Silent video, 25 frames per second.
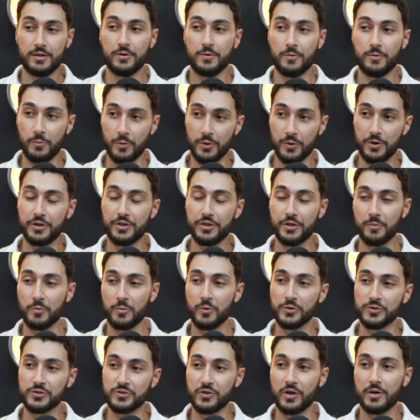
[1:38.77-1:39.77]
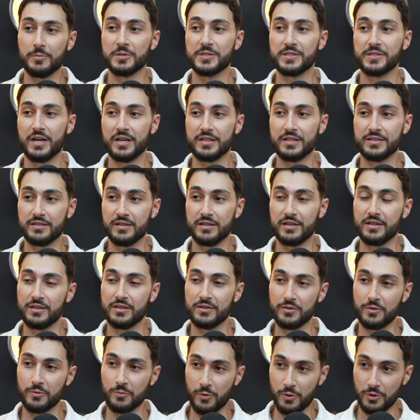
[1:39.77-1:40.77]
were the most traumatized in
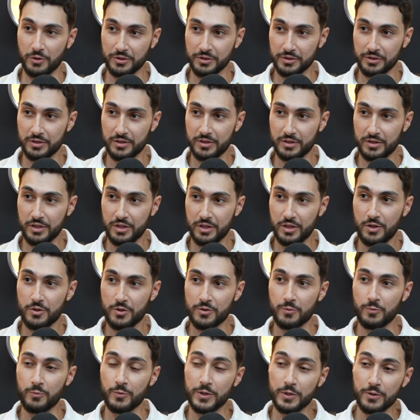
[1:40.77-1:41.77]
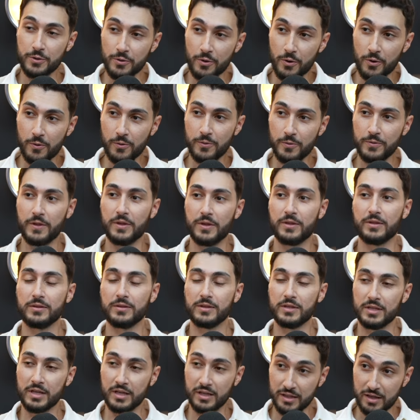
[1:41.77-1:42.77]
the world. We know that
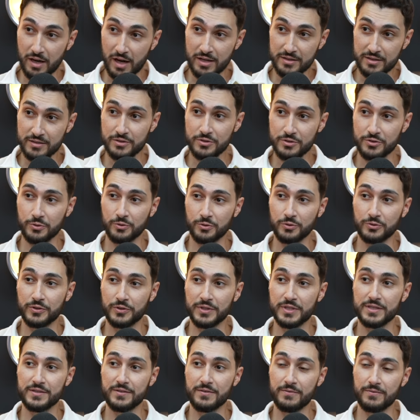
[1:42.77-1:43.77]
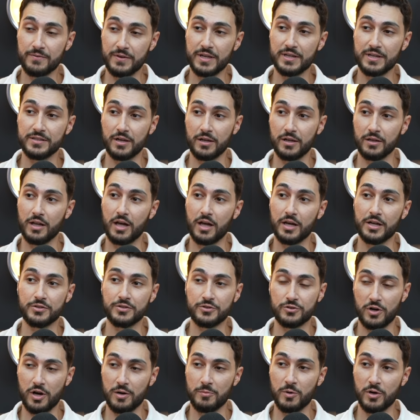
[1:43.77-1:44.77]
the Gazan children face a lot of
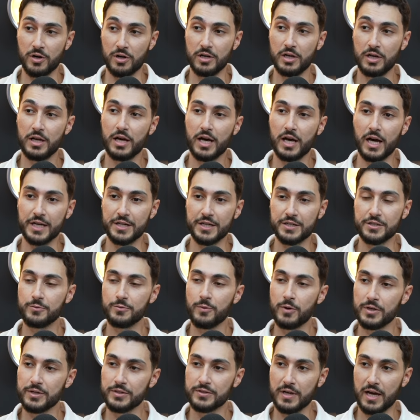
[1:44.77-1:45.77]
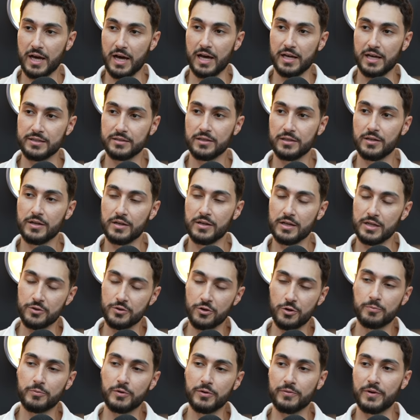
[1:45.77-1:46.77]
trauma. And I just wanted to ask, in
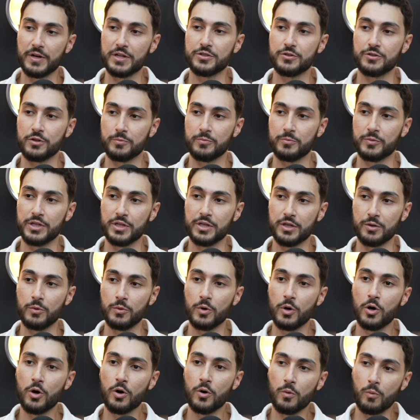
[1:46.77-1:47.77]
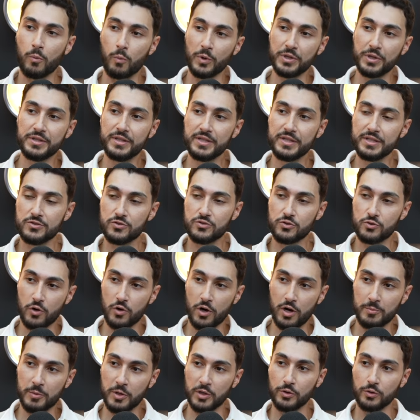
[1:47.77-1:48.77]
your professional opinion, what does
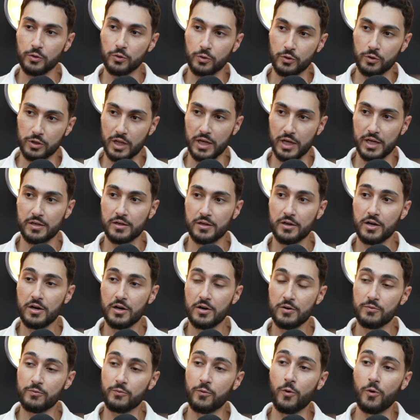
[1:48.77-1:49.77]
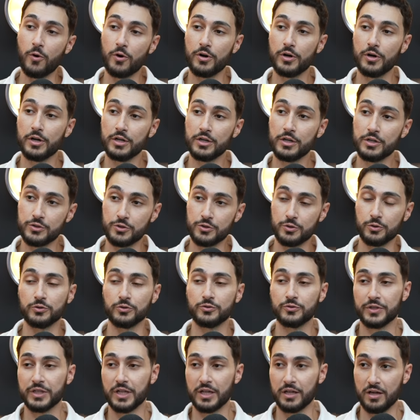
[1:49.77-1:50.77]
trauma look like for
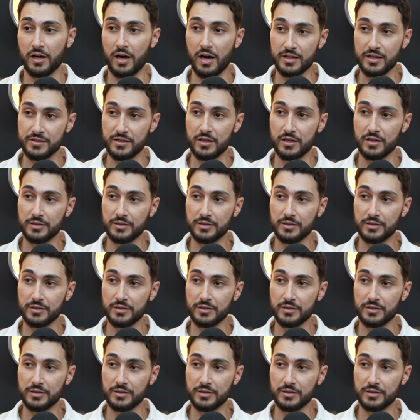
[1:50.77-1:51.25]
children in Gaza?